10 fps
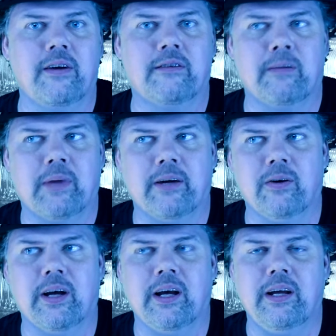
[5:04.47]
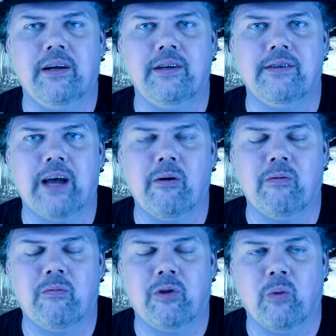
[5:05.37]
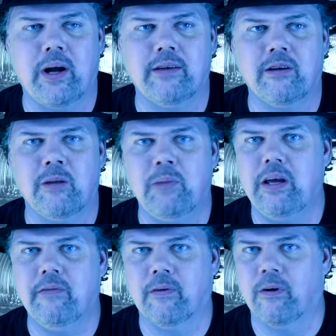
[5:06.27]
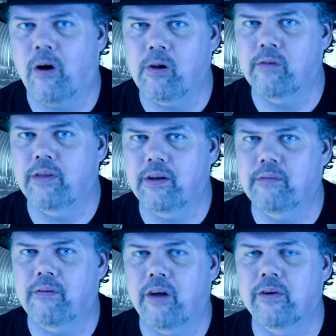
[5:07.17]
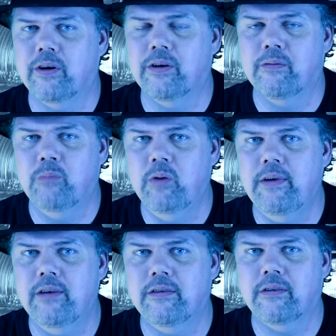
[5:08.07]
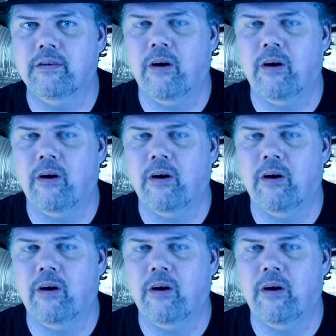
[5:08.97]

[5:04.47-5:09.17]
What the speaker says: this, I'm like, okay, is that the way it's going to be for all of the other movies?